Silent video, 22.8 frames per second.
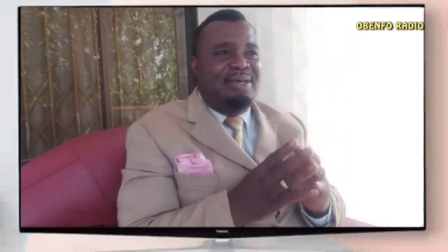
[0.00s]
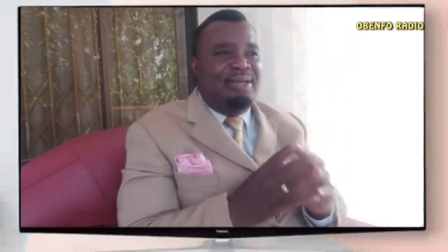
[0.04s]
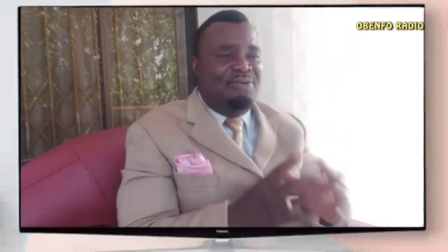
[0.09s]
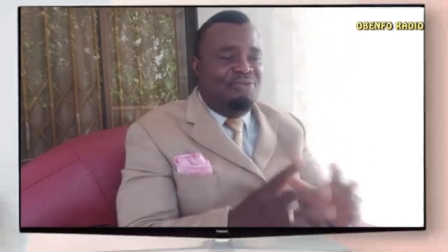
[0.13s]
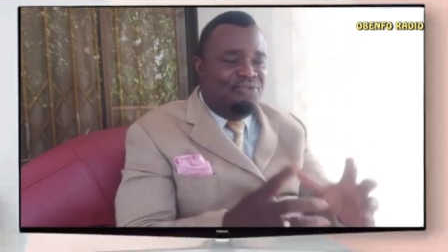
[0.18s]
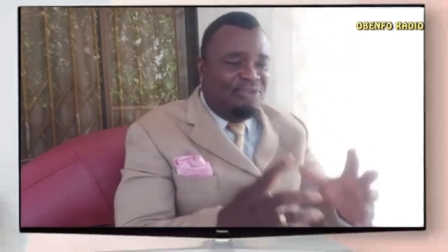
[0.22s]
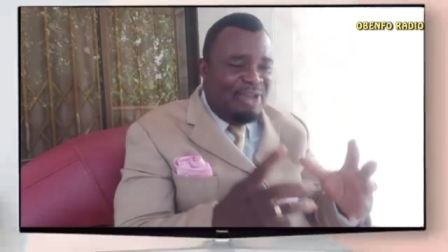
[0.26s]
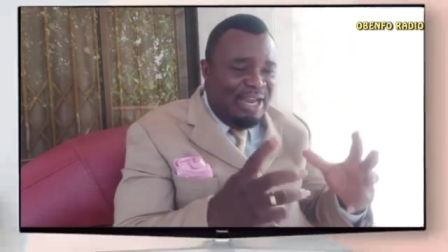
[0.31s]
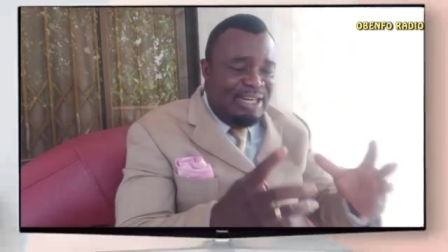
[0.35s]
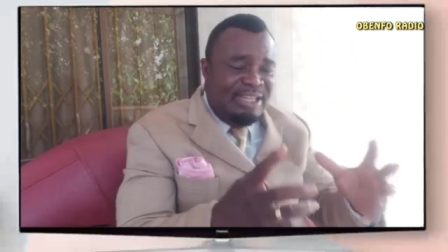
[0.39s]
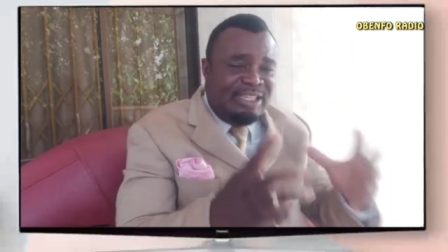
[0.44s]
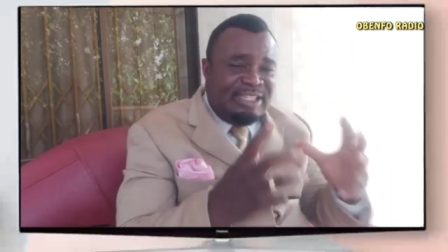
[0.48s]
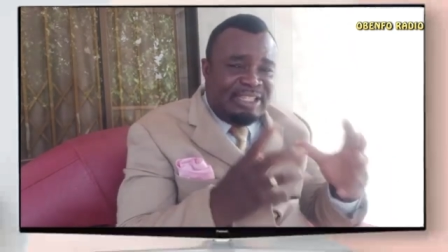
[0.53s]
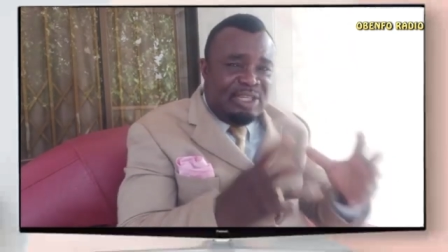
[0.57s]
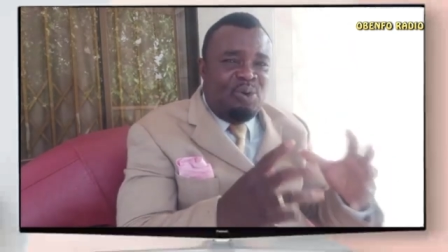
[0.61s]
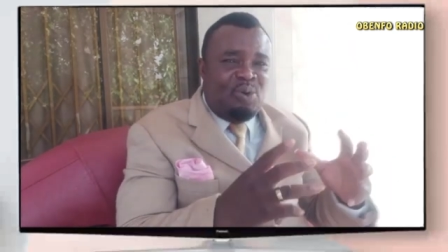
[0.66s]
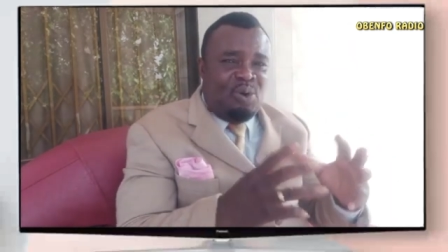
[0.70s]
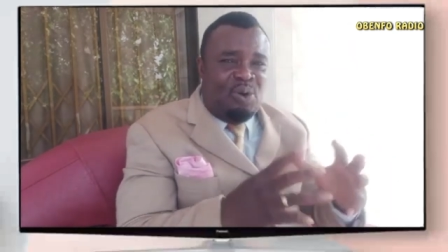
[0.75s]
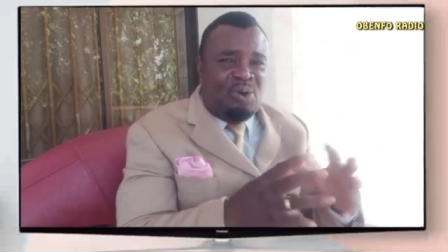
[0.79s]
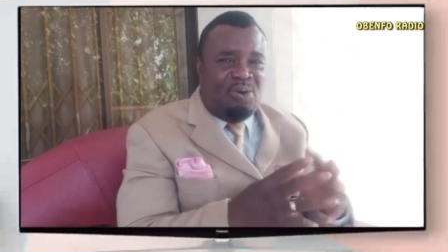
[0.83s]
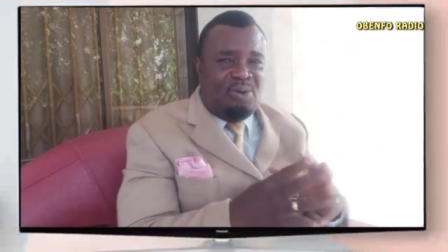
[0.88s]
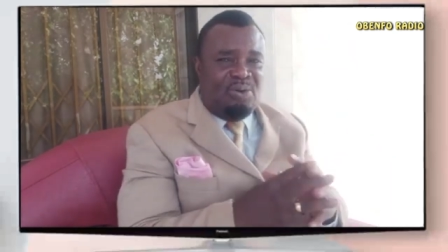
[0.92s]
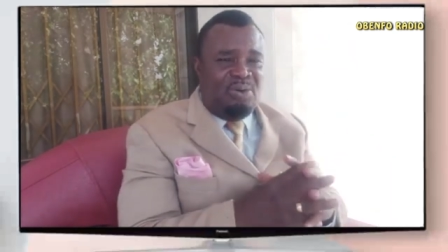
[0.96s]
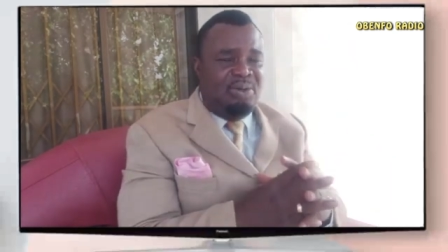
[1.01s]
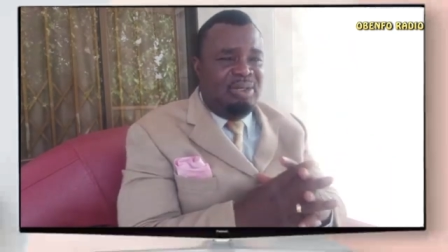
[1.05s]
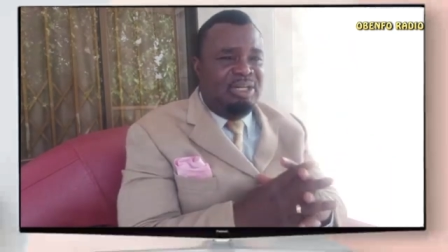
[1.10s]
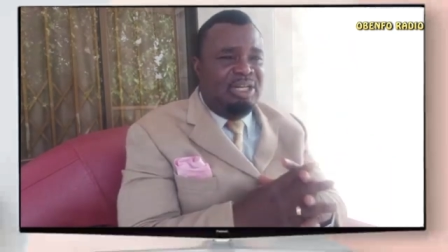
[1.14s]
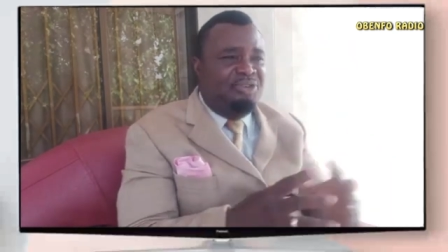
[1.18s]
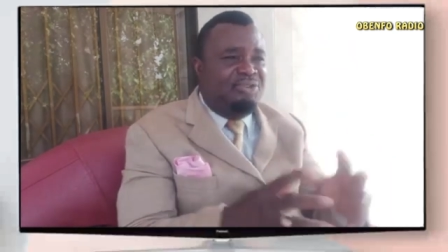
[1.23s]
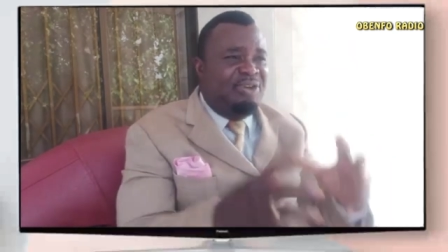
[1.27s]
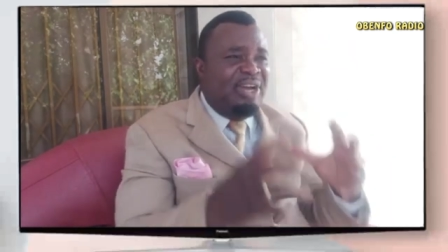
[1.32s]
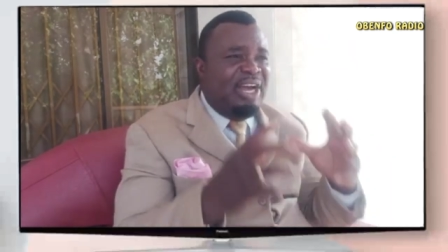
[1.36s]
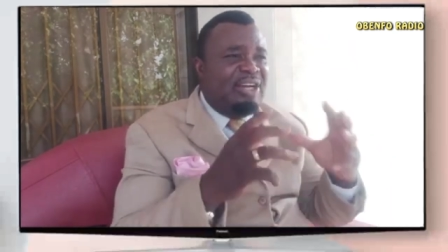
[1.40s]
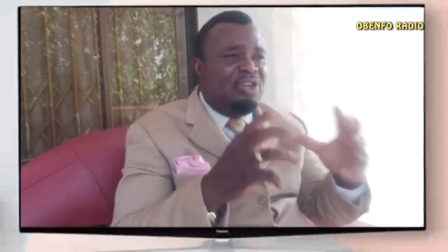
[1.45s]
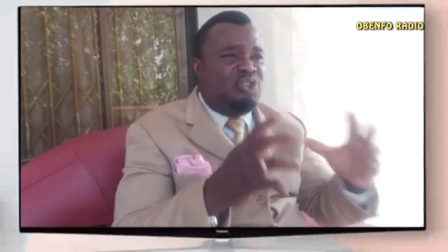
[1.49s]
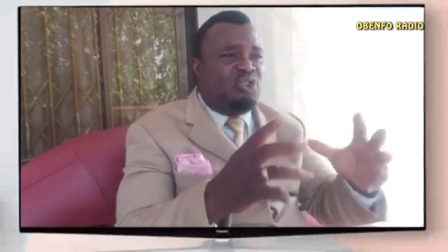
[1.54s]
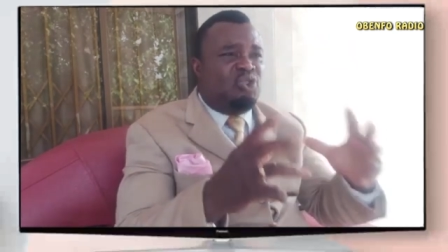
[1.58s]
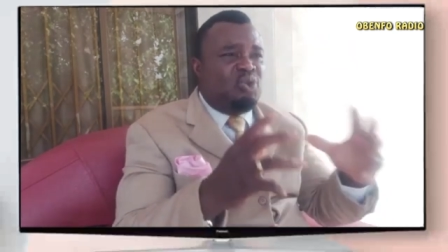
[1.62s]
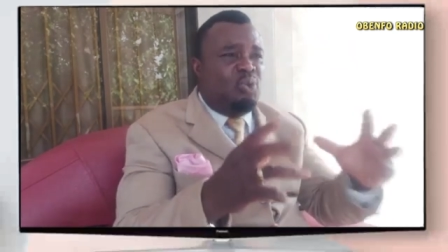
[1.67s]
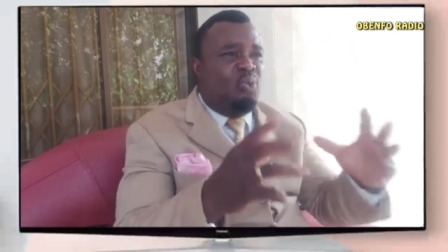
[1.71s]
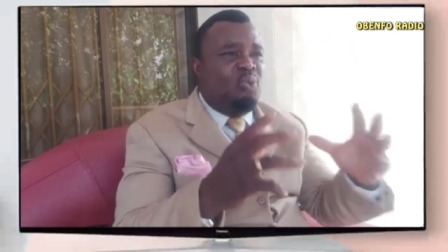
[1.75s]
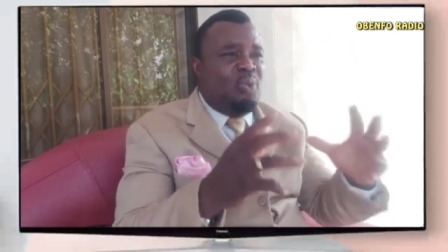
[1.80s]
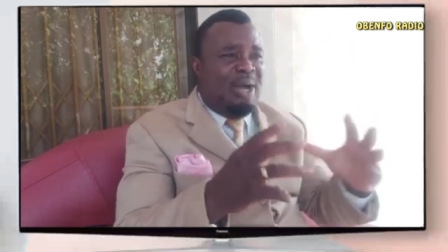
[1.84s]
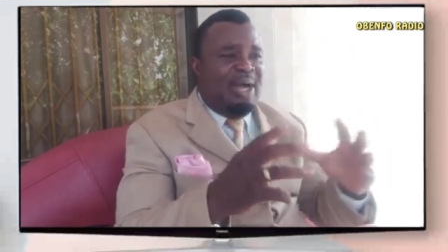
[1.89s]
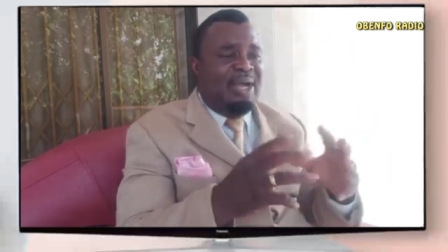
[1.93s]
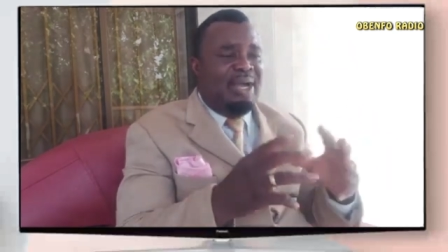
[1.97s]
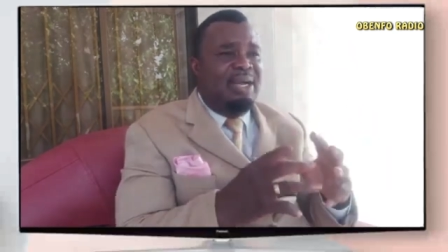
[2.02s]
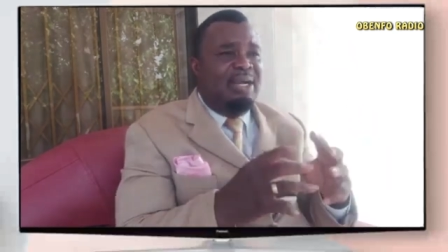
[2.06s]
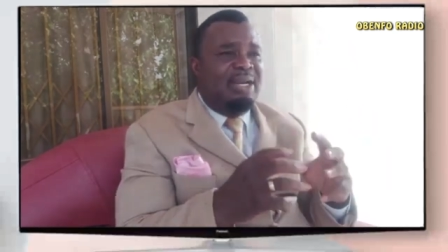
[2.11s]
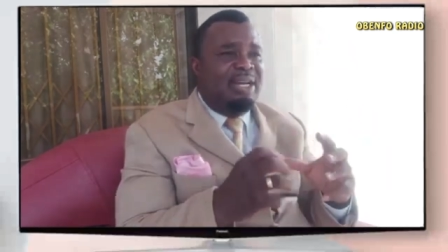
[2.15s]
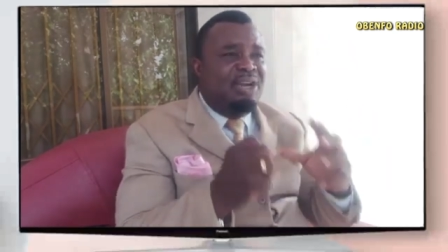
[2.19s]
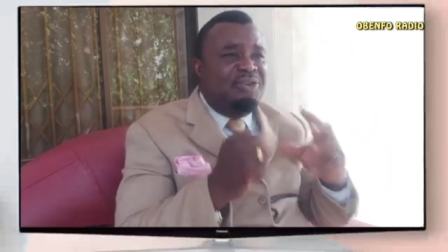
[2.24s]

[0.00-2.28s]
if you are see home, if you are not so what,